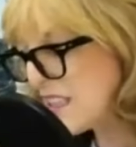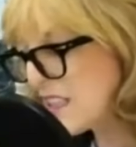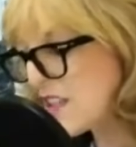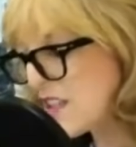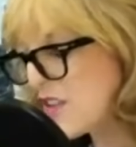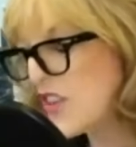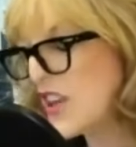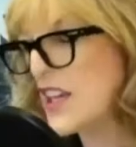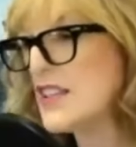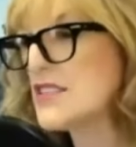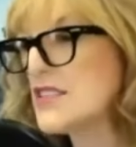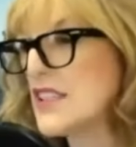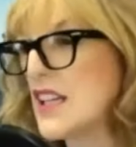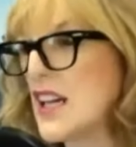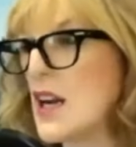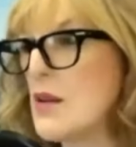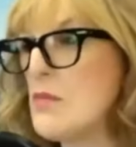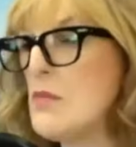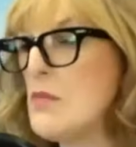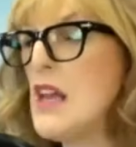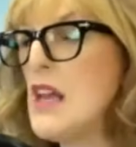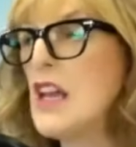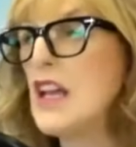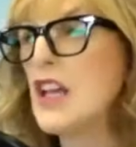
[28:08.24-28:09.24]
are things that
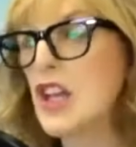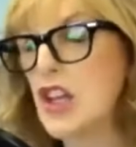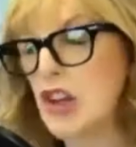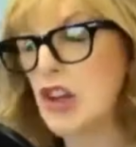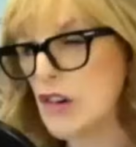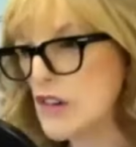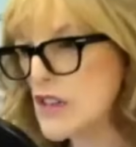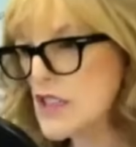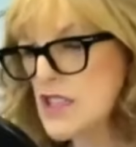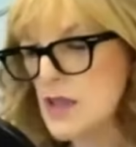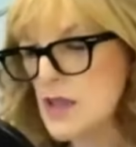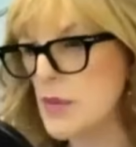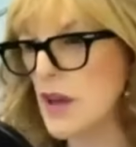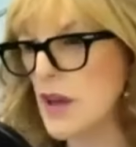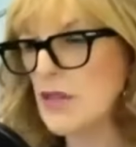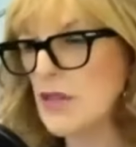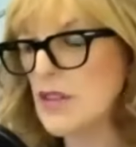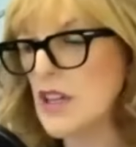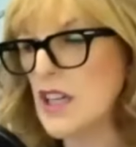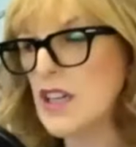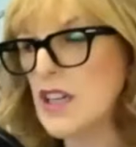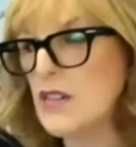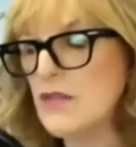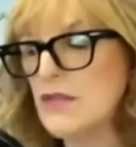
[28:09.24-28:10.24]
I'm curious about
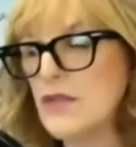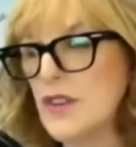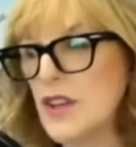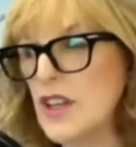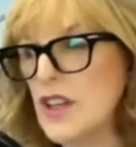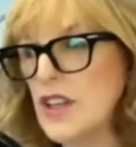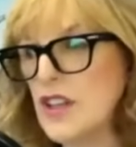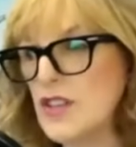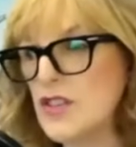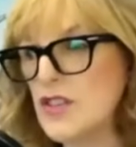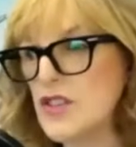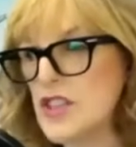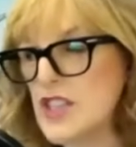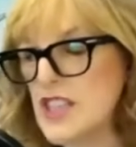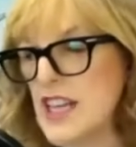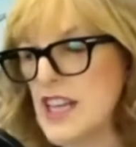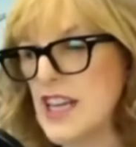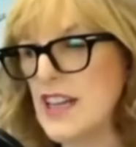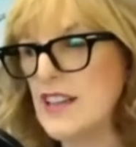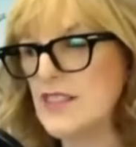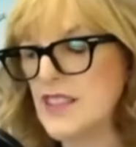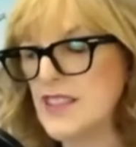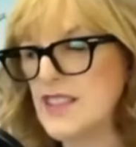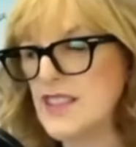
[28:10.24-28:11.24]
and I don't fully
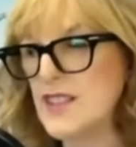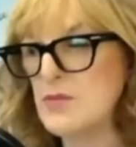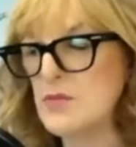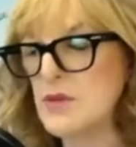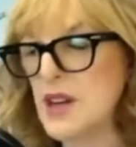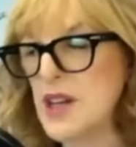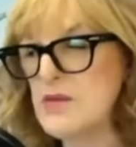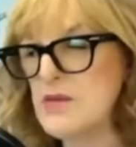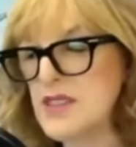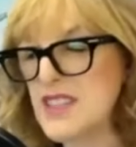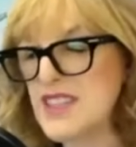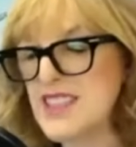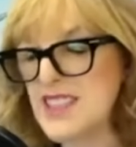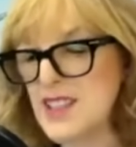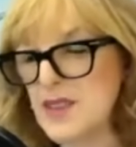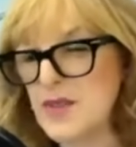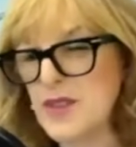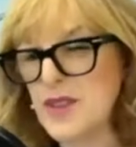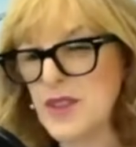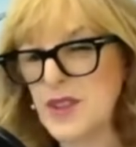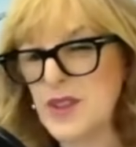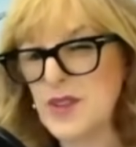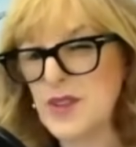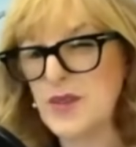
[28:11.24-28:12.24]
understand, and sometimes it's
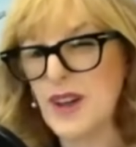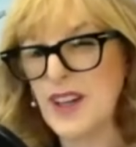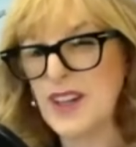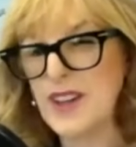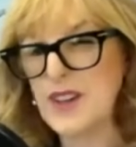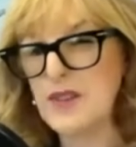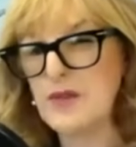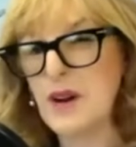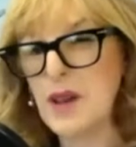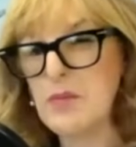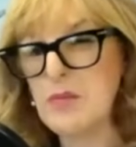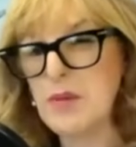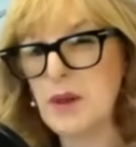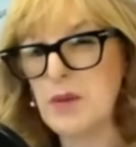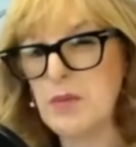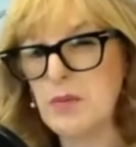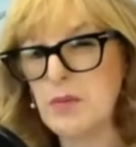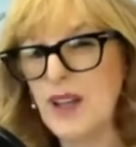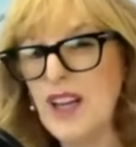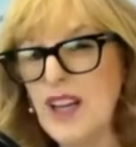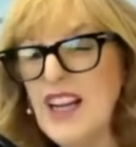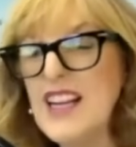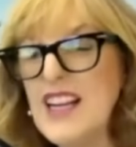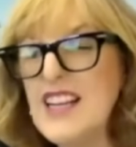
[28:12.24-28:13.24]
difficult to find the right
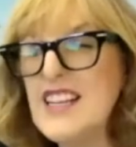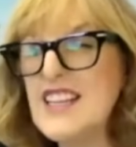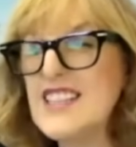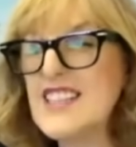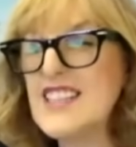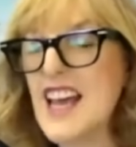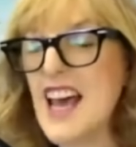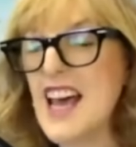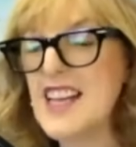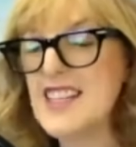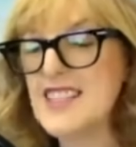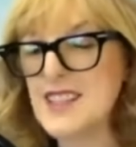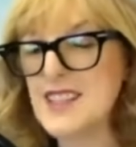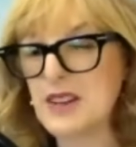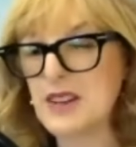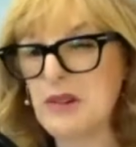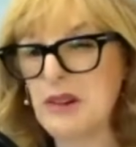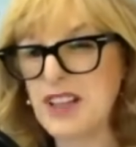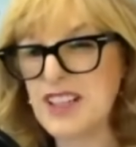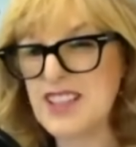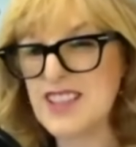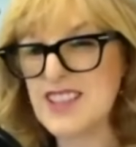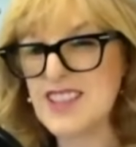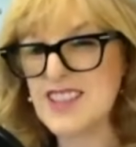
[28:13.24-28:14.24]
people to ask the
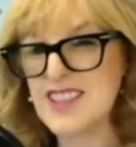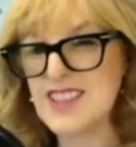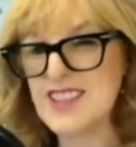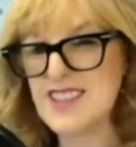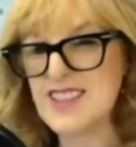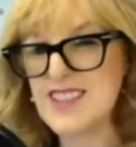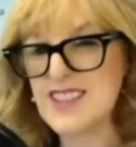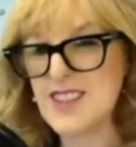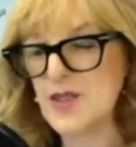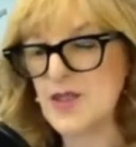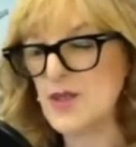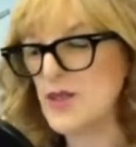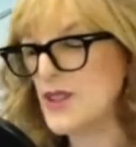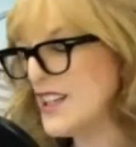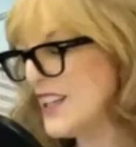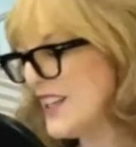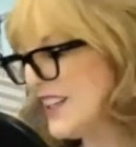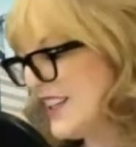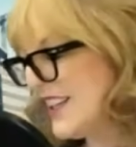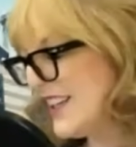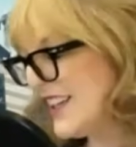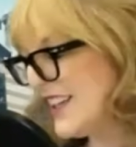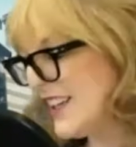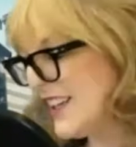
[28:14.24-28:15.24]
questions. So
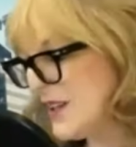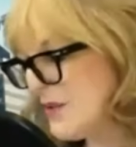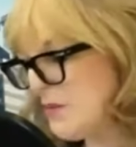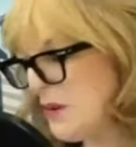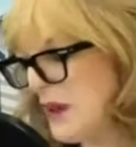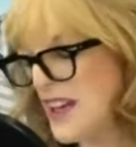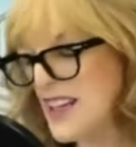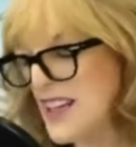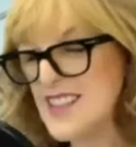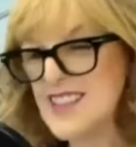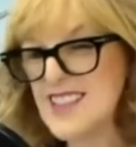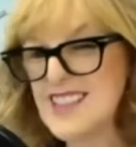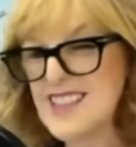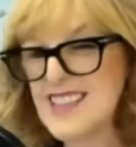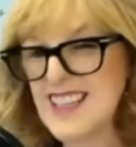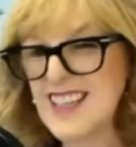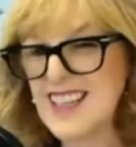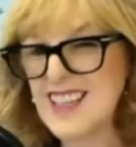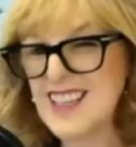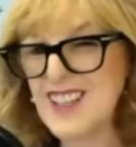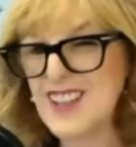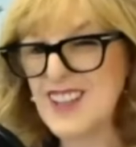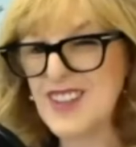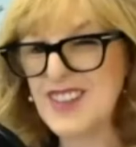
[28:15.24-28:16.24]
Pat,
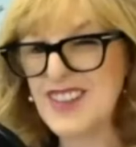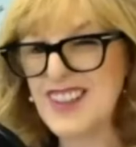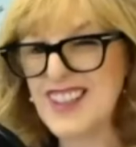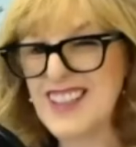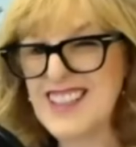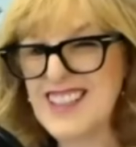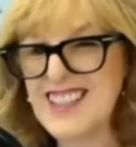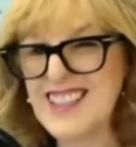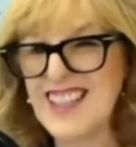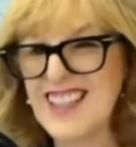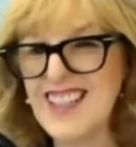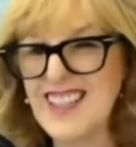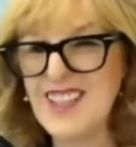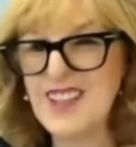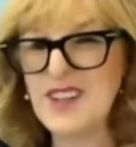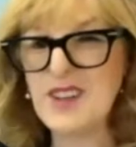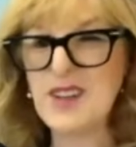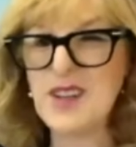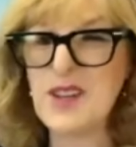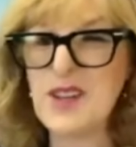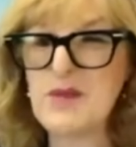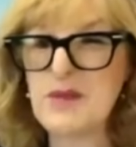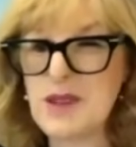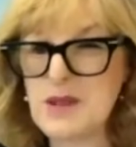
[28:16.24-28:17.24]
today you're it.
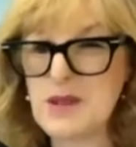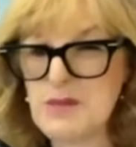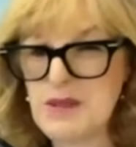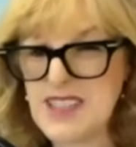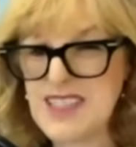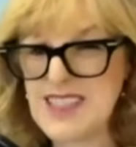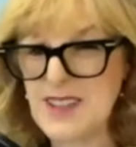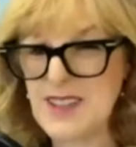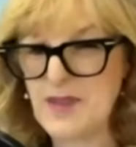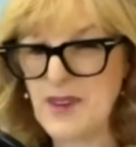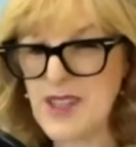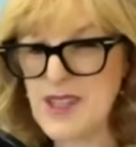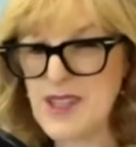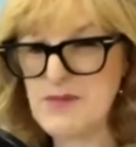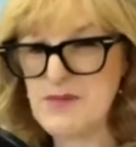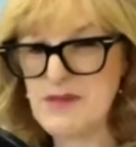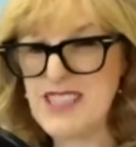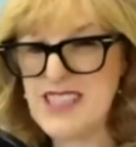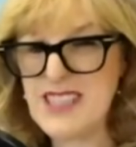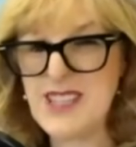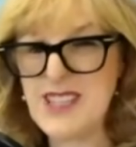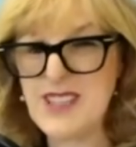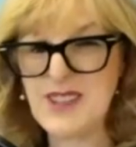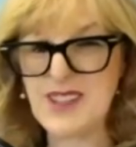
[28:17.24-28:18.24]
You were the person in front of me,
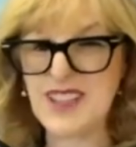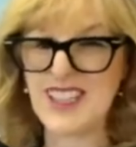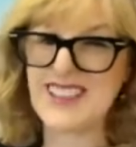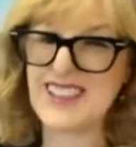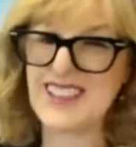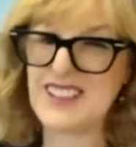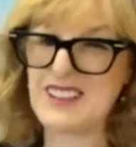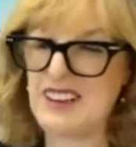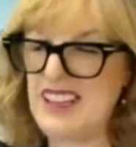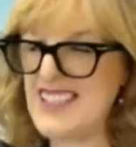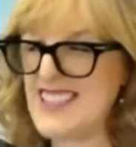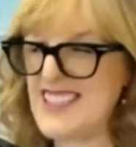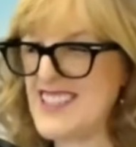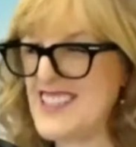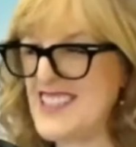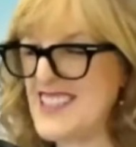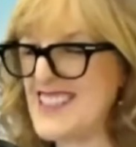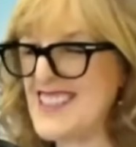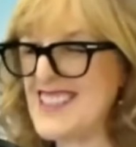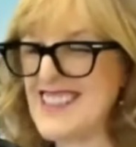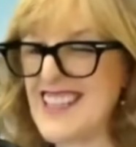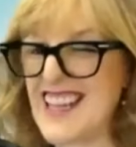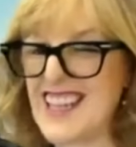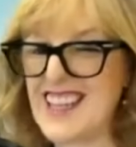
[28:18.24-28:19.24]
so you get the
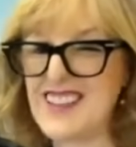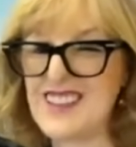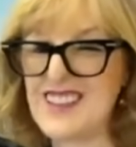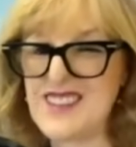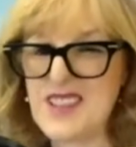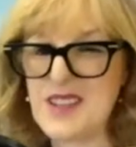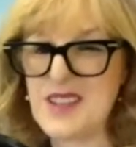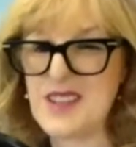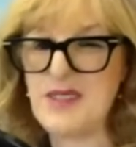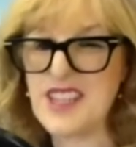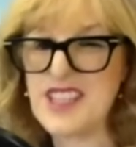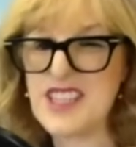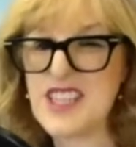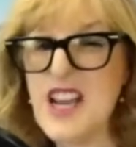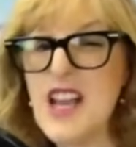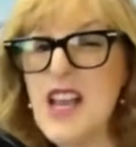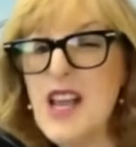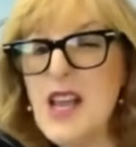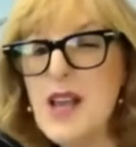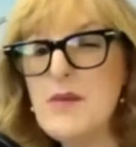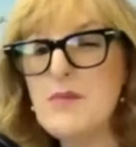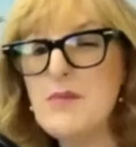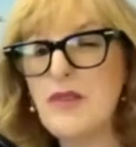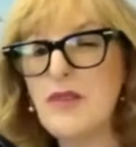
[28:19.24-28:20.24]
questions. Thank you so much.
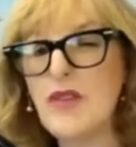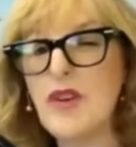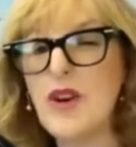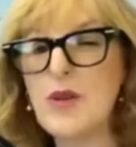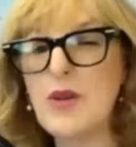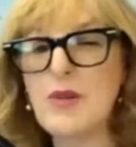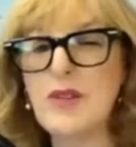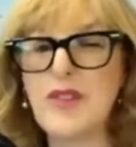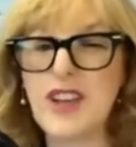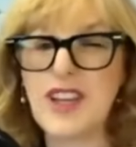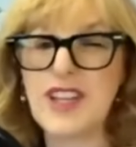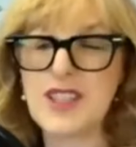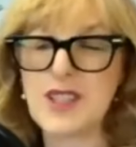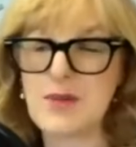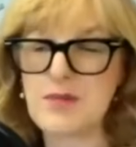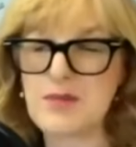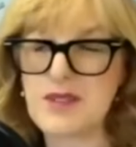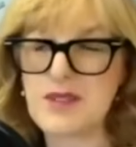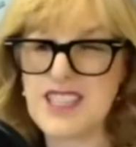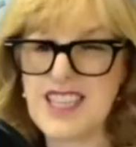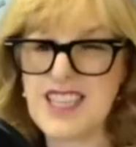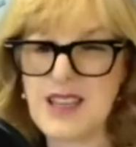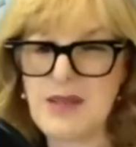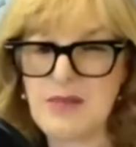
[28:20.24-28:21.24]
Before we finish up
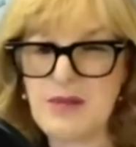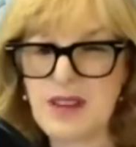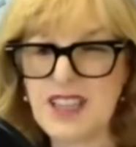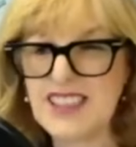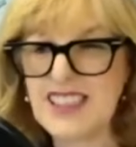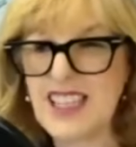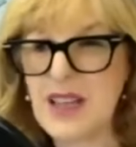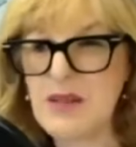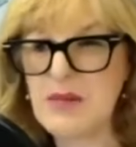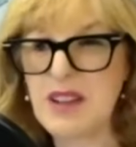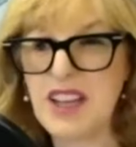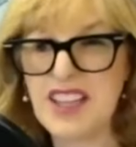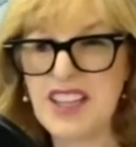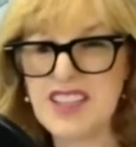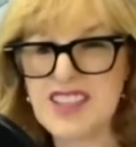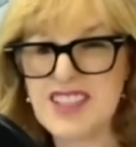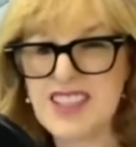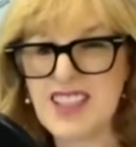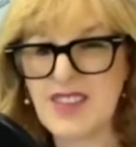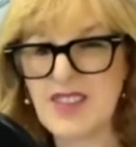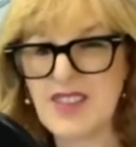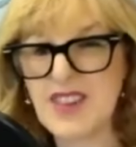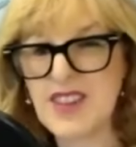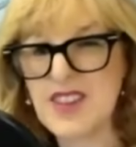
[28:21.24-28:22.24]
today, because I am conscious
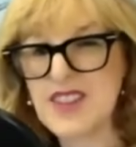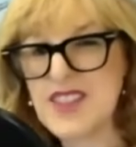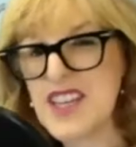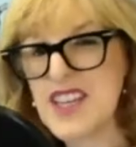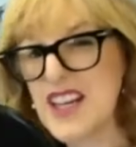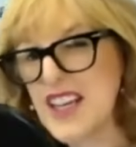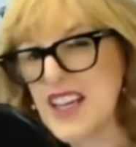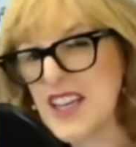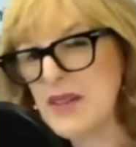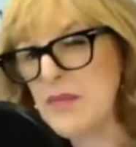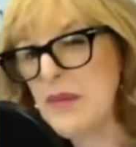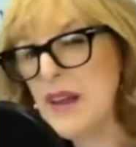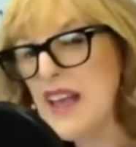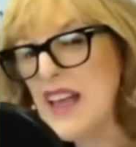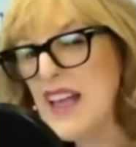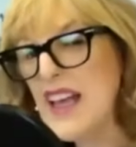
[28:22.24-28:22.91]
of your time,